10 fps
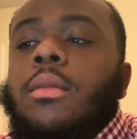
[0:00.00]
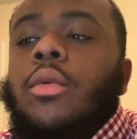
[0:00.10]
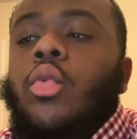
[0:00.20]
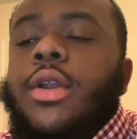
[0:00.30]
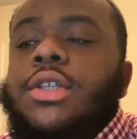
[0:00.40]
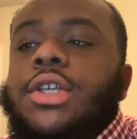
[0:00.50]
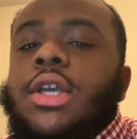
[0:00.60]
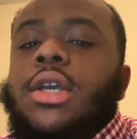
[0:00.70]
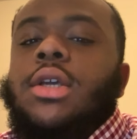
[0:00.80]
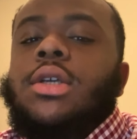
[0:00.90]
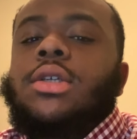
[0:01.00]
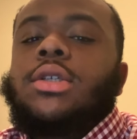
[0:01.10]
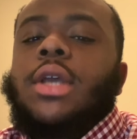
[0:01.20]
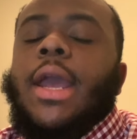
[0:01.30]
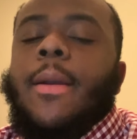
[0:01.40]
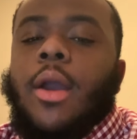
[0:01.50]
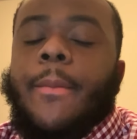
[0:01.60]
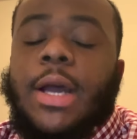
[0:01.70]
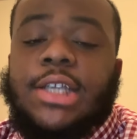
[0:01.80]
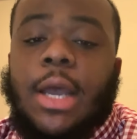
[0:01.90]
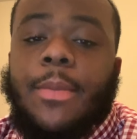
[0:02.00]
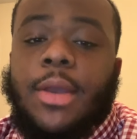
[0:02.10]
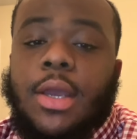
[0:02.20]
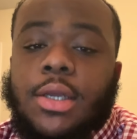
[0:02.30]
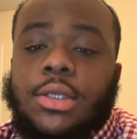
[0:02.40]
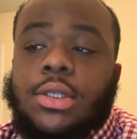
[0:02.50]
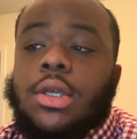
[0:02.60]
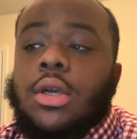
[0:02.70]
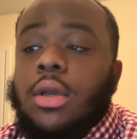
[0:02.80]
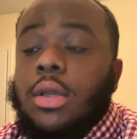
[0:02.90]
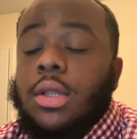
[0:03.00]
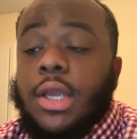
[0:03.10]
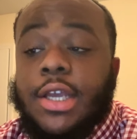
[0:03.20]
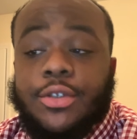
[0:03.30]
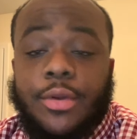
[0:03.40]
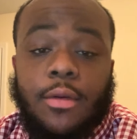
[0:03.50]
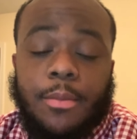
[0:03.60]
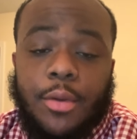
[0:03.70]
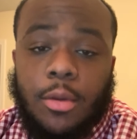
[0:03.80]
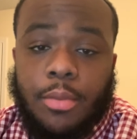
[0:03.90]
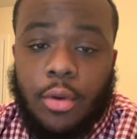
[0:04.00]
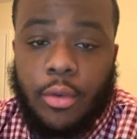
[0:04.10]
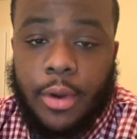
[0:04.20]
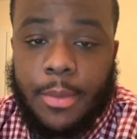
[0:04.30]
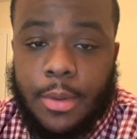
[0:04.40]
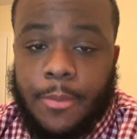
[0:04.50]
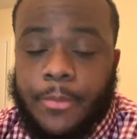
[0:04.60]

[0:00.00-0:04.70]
which is, and my topic is the history of computer programming.